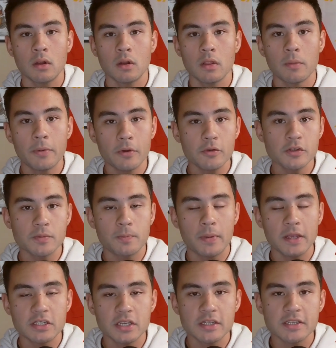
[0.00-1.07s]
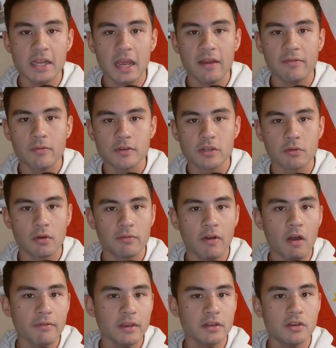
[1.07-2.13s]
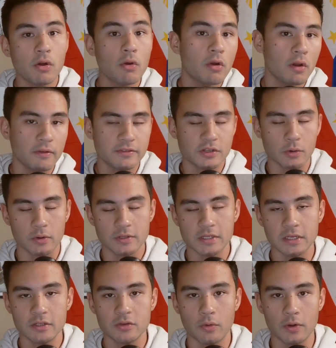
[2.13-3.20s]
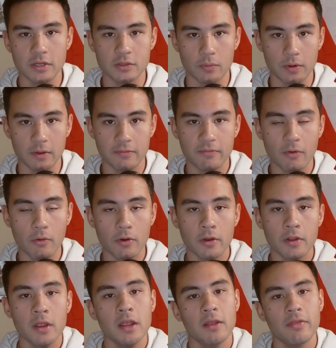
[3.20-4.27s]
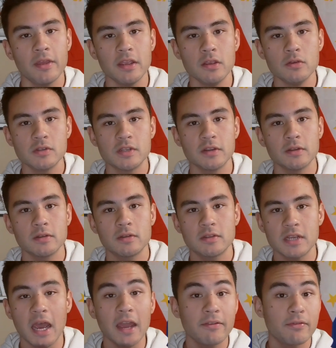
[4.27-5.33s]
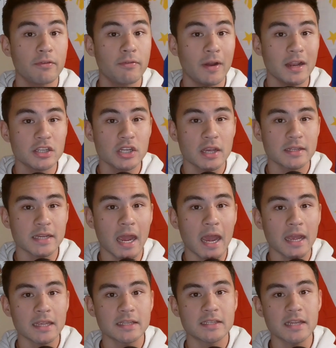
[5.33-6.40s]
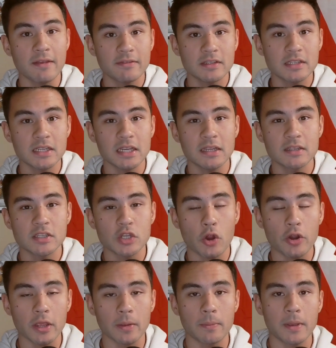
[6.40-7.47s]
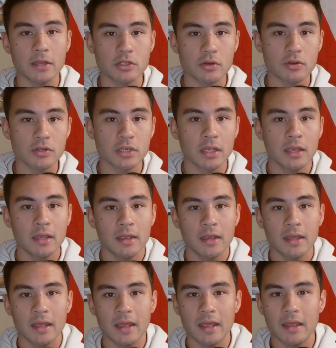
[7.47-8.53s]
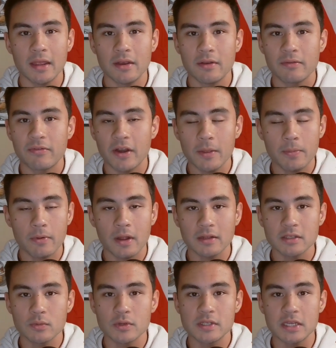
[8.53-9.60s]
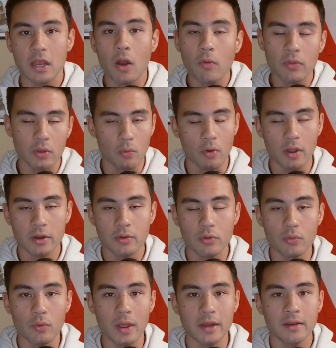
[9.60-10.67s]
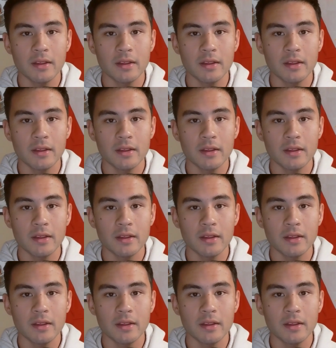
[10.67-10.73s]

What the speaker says: The Brewers' pitching staff was a revolving door of sorts in 2024. They used a tied for franchise high 17 starting pitchers, and Freddie Peralta was the only one who went